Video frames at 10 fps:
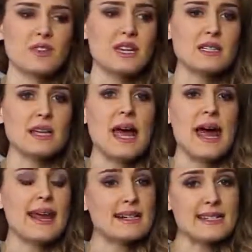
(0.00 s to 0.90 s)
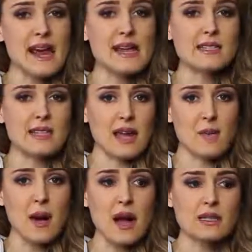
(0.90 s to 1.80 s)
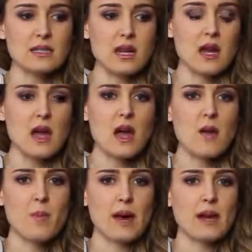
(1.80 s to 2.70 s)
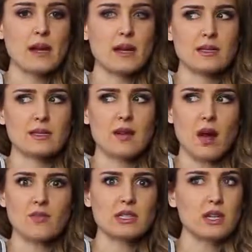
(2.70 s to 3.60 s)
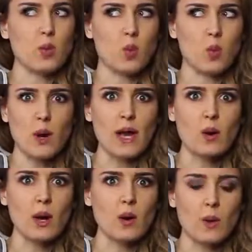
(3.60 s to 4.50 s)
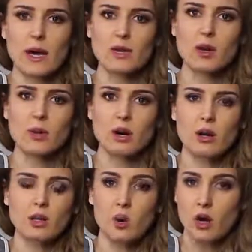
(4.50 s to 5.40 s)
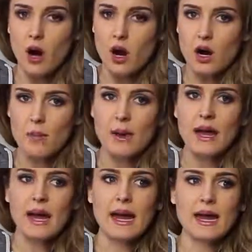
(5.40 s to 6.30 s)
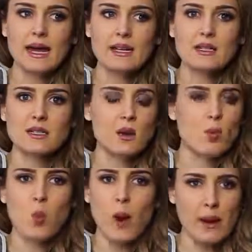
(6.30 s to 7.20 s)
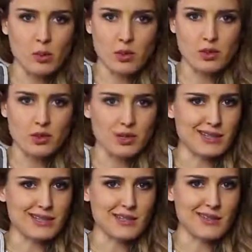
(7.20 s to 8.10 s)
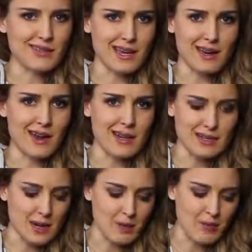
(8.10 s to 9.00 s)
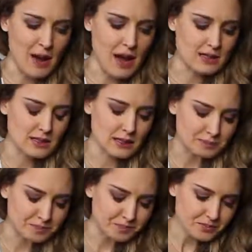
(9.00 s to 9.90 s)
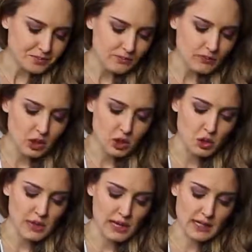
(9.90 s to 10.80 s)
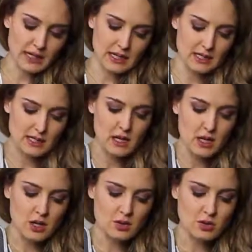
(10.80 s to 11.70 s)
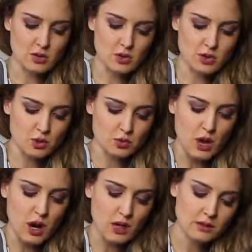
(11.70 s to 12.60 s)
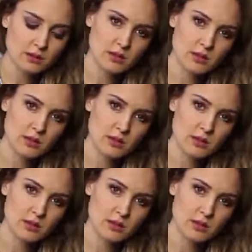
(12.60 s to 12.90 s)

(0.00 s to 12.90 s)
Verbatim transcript: things and it tastes like pasta but it's obviously way way way lower, lower carb and way more nutrients than any type of pasta. You can eat zoodles raw,